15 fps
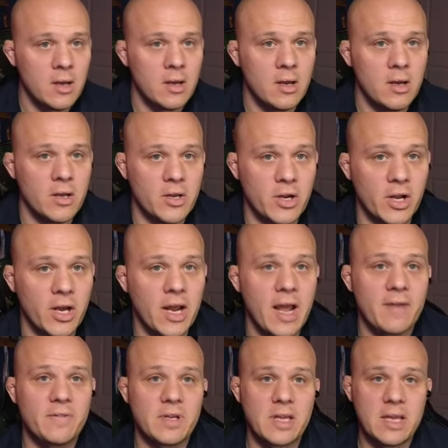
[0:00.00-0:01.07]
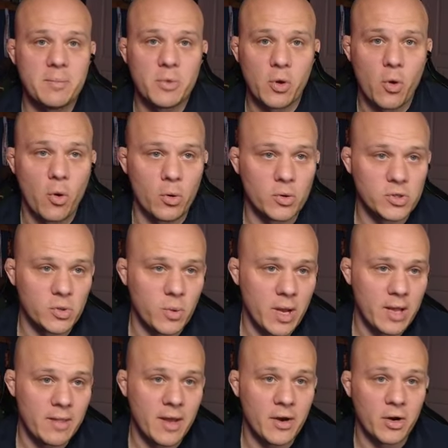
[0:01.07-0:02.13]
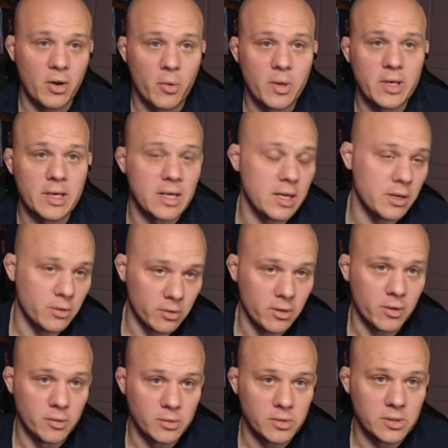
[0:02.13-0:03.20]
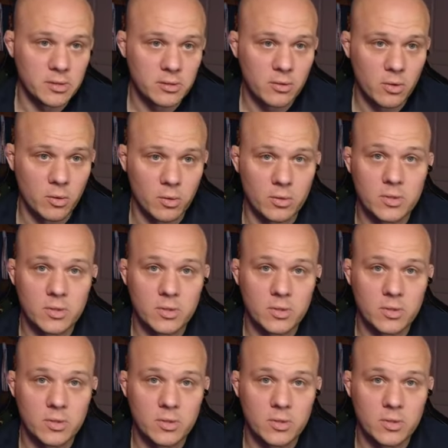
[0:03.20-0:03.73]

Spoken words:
You're gonna have to keep the corals away that are going to kill those corals.